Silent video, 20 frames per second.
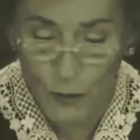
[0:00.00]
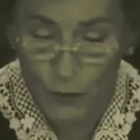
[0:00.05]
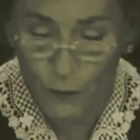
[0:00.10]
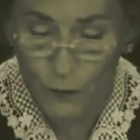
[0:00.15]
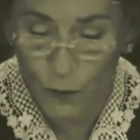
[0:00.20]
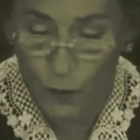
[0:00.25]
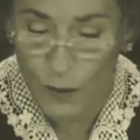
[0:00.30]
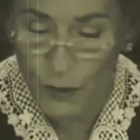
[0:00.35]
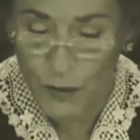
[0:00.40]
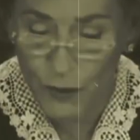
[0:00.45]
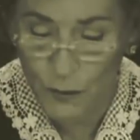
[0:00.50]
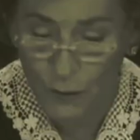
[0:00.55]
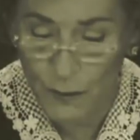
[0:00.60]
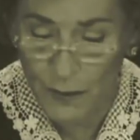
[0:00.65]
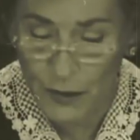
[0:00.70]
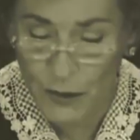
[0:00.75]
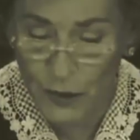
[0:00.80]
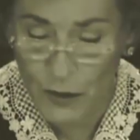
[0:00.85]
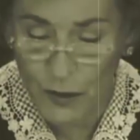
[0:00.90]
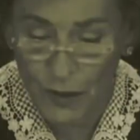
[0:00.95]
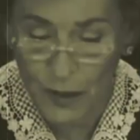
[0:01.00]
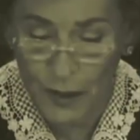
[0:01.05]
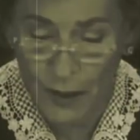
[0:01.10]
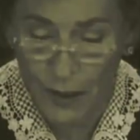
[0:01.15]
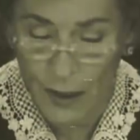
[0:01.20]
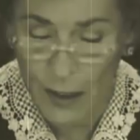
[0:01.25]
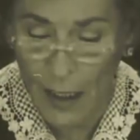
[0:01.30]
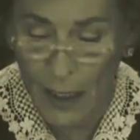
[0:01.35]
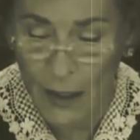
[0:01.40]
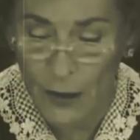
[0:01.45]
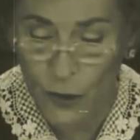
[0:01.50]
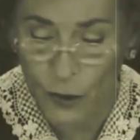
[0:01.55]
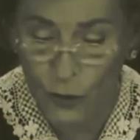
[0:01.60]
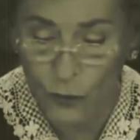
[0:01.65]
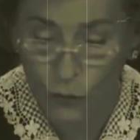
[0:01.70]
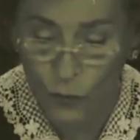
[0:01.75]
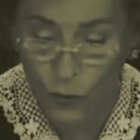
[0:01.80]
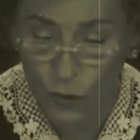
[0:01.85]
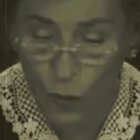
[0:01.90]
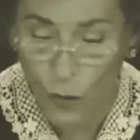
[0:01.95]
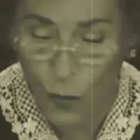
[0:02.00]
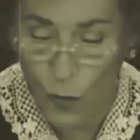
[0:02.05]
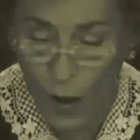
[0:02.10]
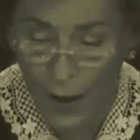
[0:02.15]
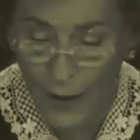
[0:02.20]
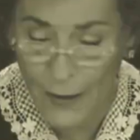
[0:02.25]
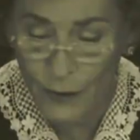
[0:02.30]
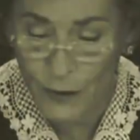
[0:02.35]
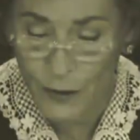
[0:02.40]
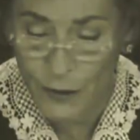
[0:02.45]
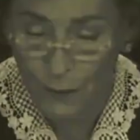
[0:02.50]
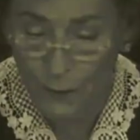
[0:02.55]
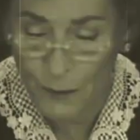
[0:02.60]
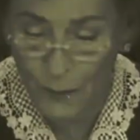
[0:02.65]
of divorce, Mr. Kinney, are you required to